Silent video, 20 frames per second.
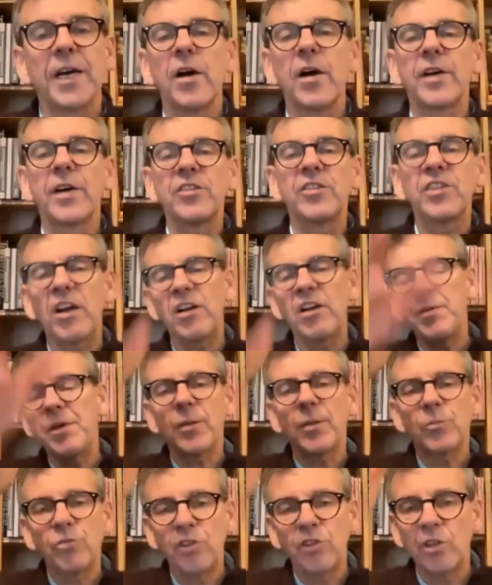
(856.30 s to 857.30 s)
Darren, let me
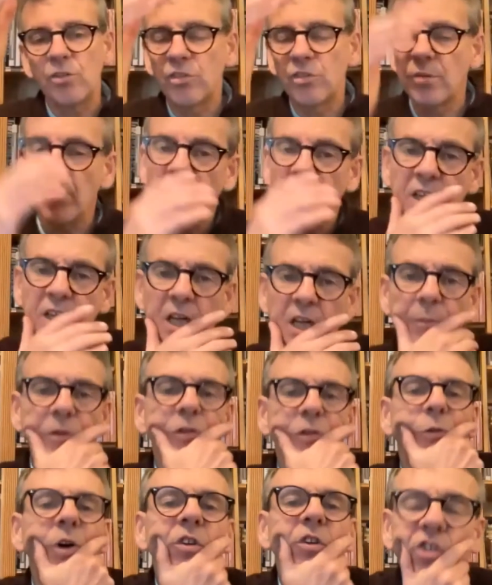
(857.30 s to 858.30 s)
come to you. So Mike
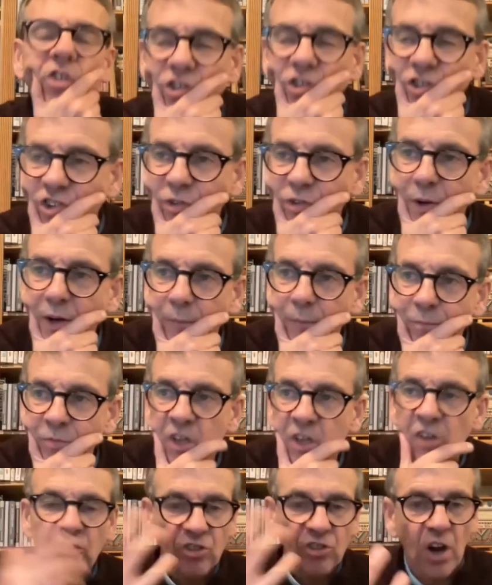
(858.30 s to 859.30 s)
Cummings' questions is about
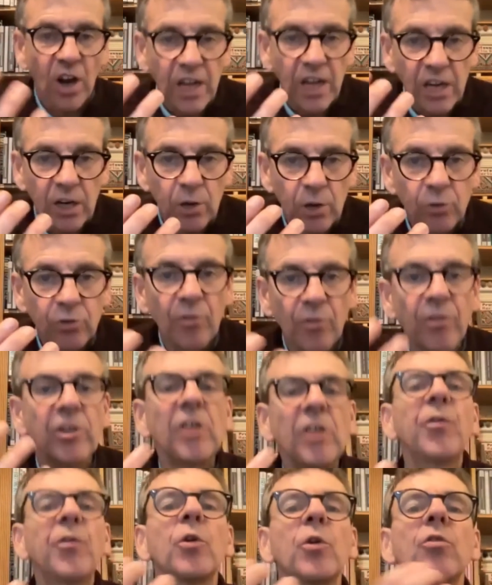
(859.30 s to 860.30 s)
silos and the
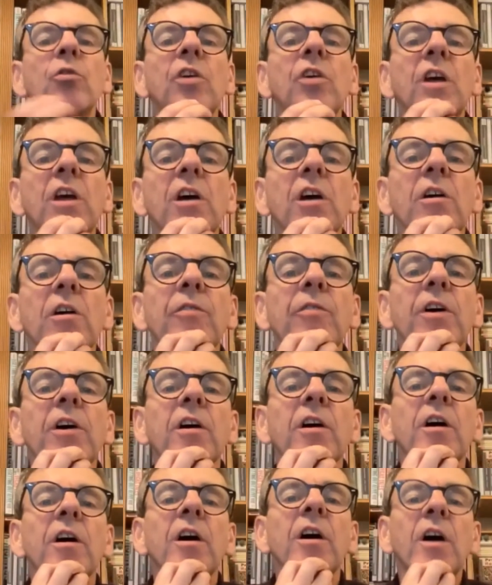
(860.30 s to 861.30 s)
difficulty of
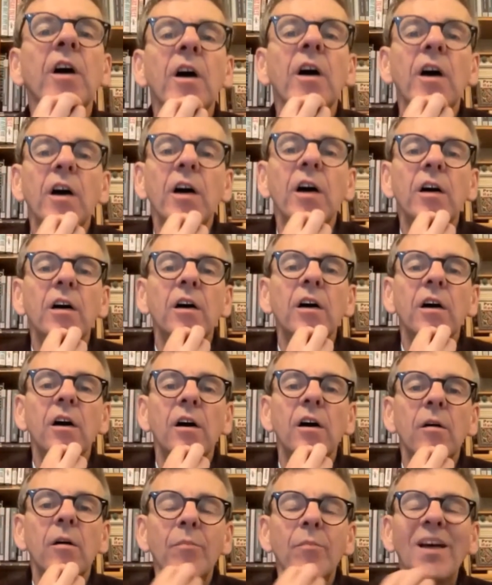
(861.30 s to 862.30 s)

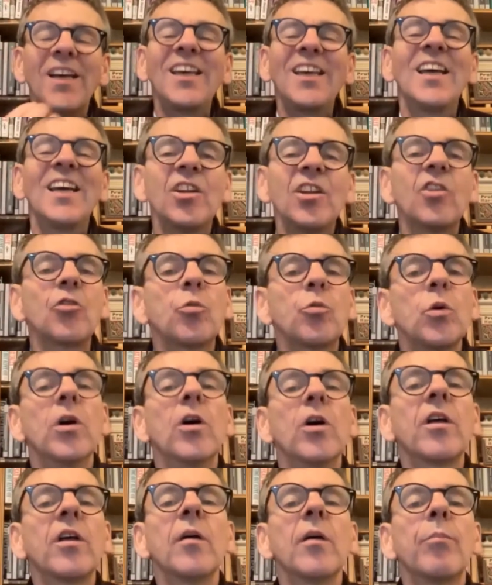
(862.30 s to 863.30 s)
making this
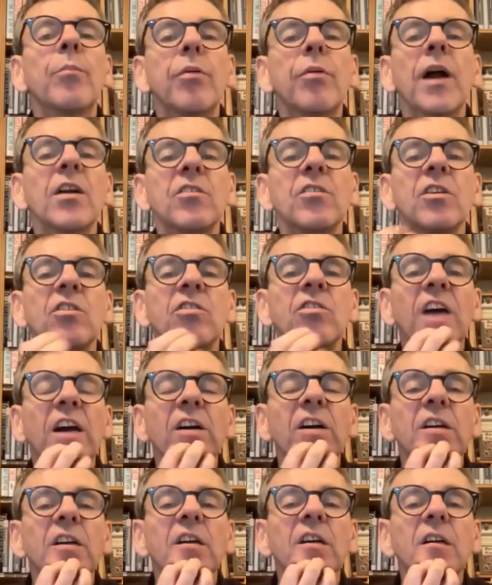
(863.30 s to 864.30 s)
work in practice, Darren.